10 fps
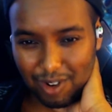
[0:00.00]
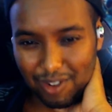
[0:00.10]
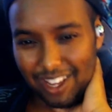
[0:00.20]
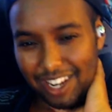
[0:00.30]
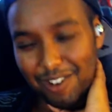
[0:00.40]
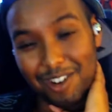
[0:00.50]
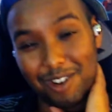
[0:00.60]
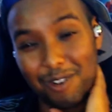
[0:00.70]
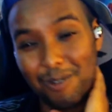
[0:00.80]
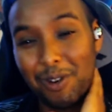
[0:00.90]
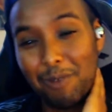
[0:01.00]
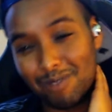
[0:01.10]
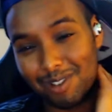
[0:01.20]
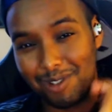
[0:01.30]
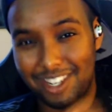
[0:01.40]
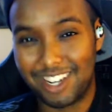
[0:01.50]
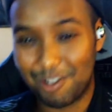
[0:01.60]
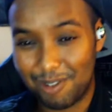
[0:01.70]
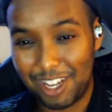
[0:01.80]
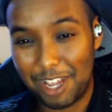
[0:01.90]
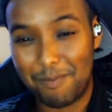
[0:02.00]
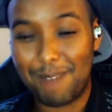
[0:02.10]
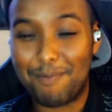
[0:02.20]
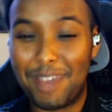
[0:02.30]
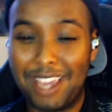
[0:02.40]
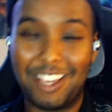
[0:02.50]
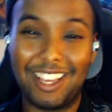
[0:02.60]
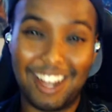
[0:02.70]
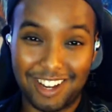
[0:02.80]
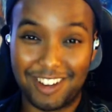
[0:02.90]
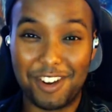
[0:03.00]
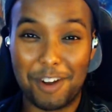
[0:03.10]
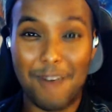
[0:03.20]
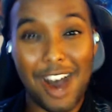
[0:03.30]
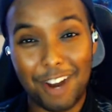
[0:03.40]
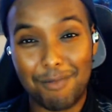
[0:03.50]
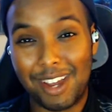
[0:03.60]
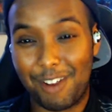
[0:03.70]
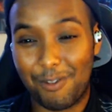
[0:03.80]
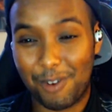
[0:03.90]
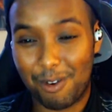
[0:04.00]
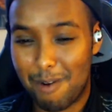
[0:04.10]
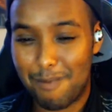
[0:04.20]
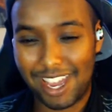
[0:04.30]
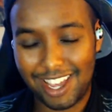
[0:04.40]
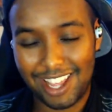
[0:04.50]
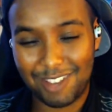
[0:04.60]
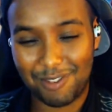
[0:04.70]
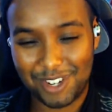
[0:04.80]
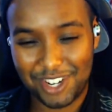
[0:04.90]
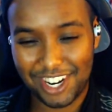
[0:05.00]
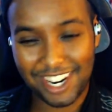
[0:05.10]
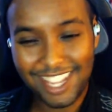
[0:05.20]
they know a creeper who's gonna really pay a good amount of money for Rebecca, that's for sure.